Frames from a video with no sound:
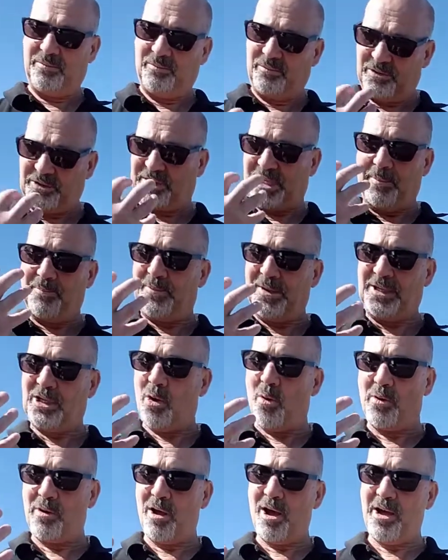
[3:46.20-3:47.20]
something
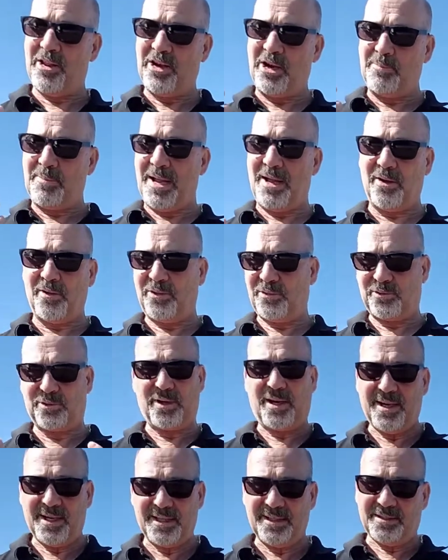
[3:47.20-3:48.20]
going on in their mouth
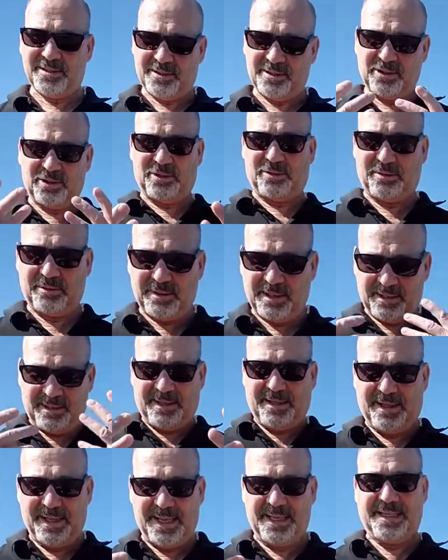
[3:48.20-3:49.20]
trying to
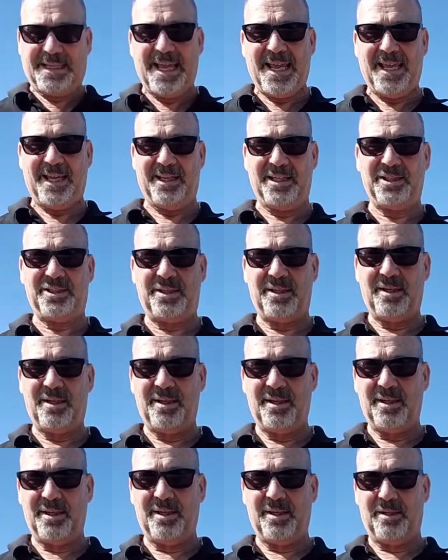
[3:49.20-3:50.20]
engage,
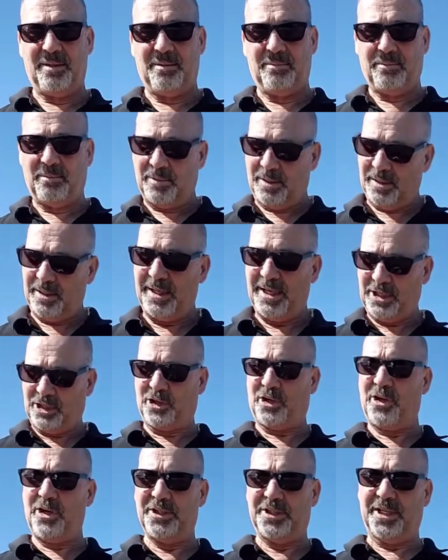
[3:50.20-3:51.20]

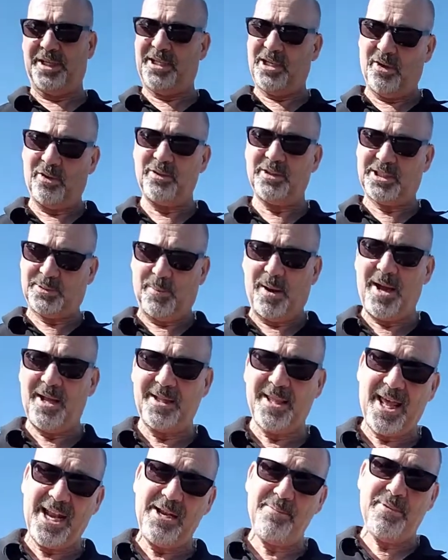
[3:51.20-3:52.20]
encourage it. Smile
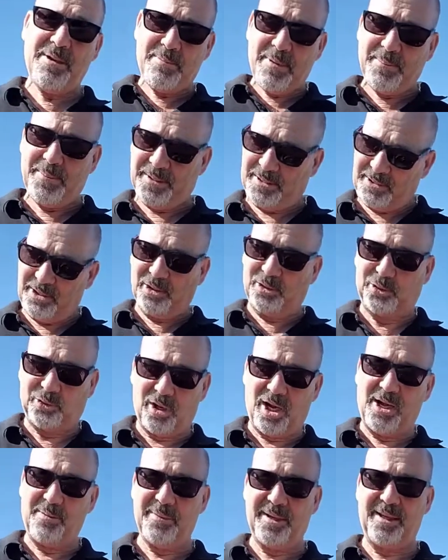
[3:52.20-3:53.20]
at them and maybe
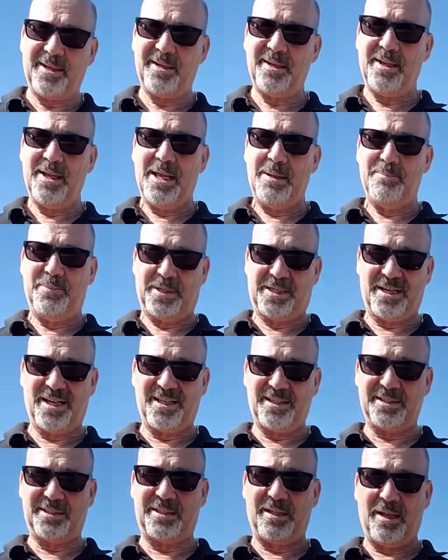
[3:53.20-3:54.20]
draw them in,
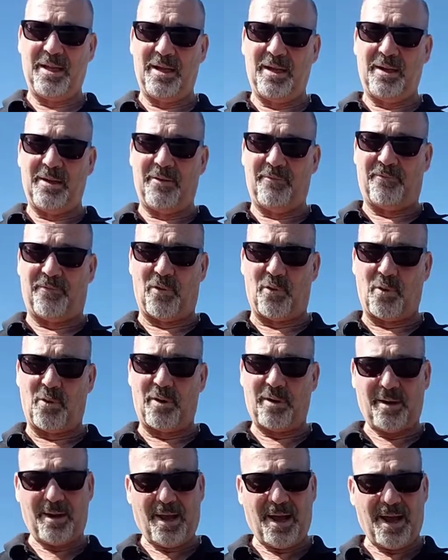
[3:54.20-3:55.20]
because
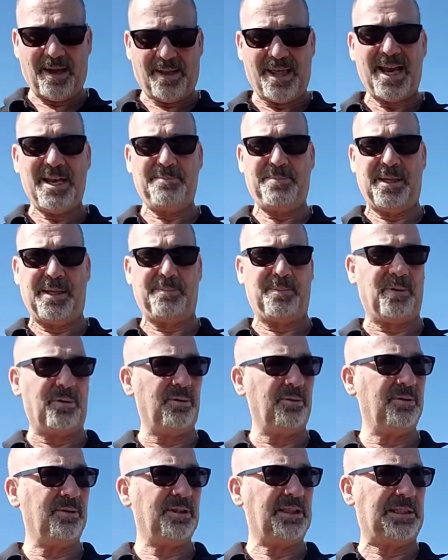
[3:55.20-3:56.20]
for a lot of
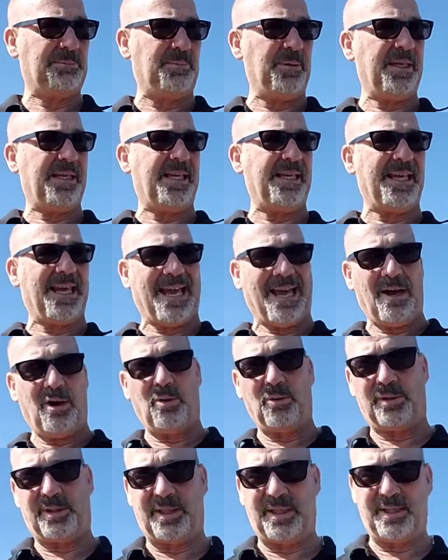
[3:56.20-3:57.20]
people, speaking
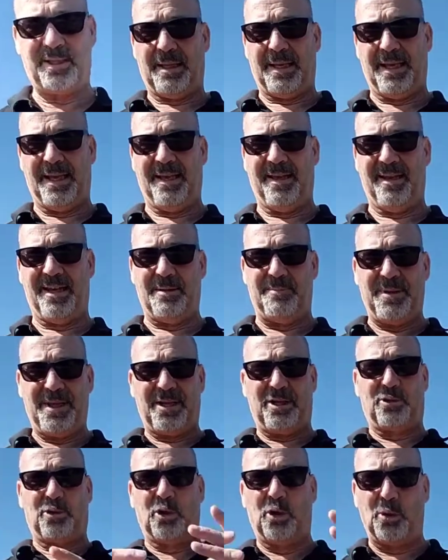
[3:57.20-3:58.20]
out in a
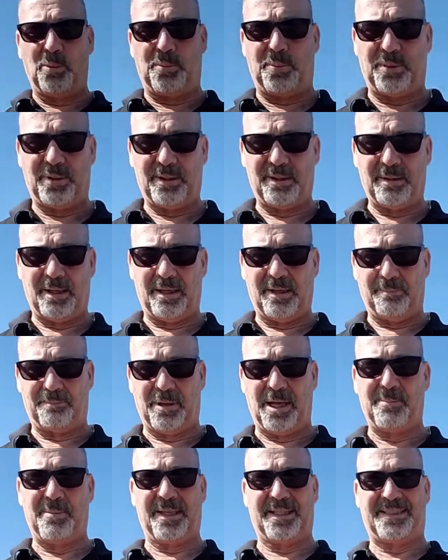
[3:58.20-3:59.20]
big group,
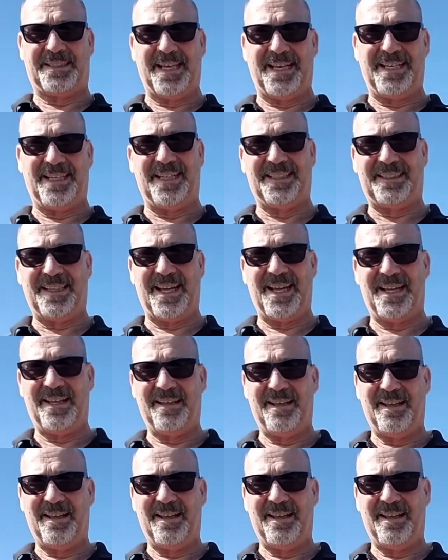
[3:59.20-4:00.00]
public setting like that,